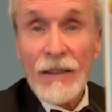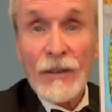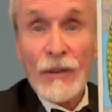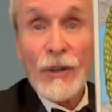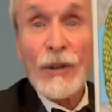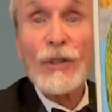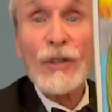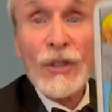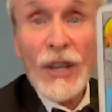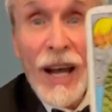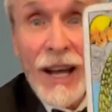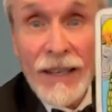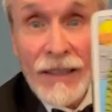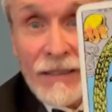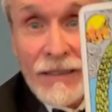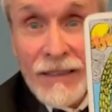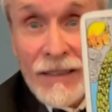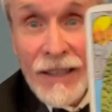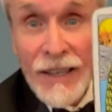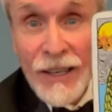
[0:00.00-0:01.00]
The
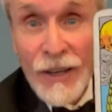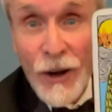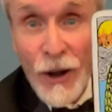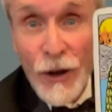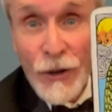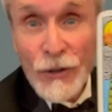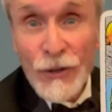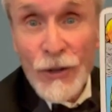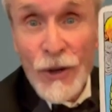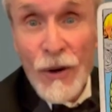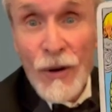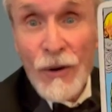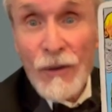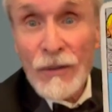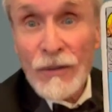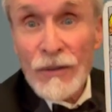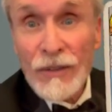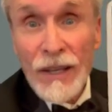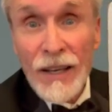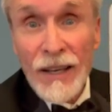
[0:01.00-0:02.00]
sun can
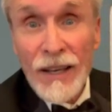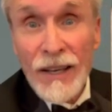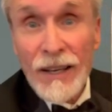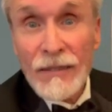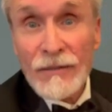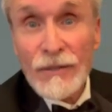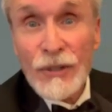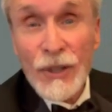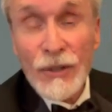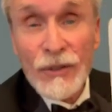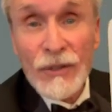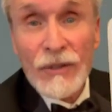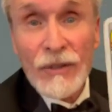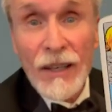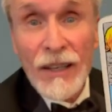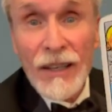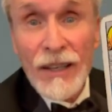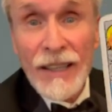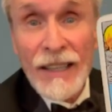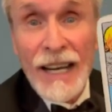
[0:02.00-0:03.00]
also just
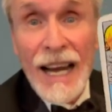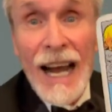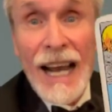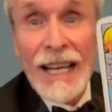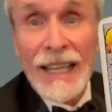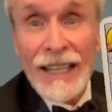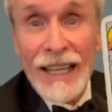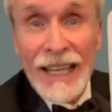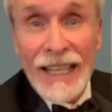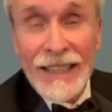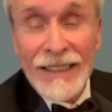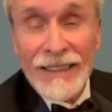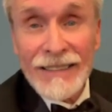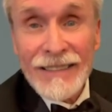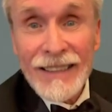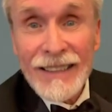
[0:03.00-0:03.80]
annihilate,